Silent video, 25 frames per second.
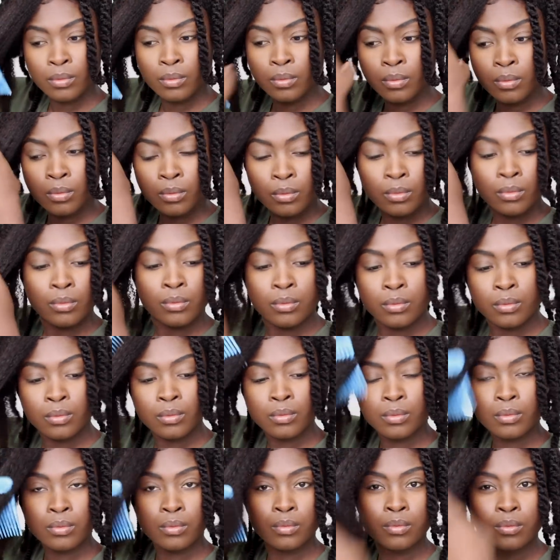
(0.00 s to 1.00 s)

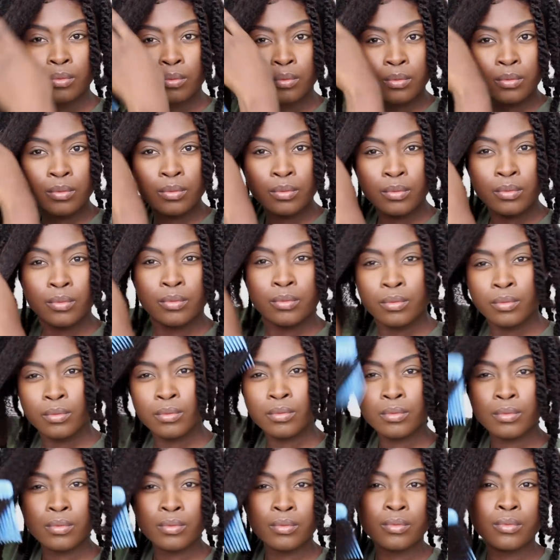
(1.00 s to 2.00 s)

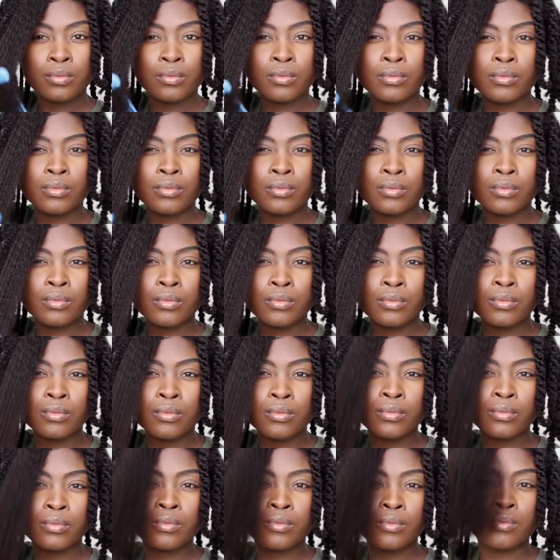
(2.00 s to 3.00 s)

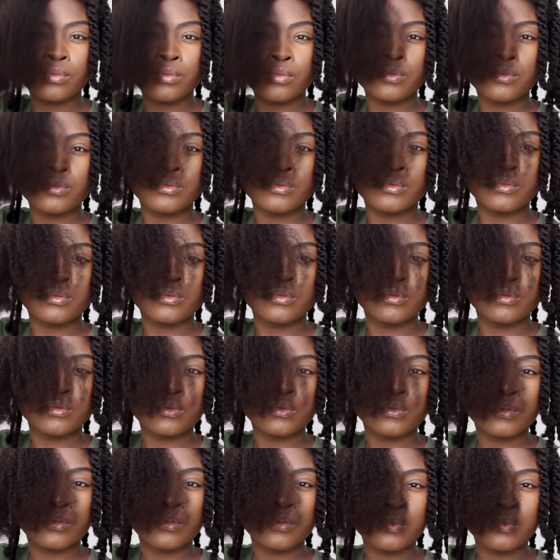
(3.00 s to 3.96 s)
[no speech]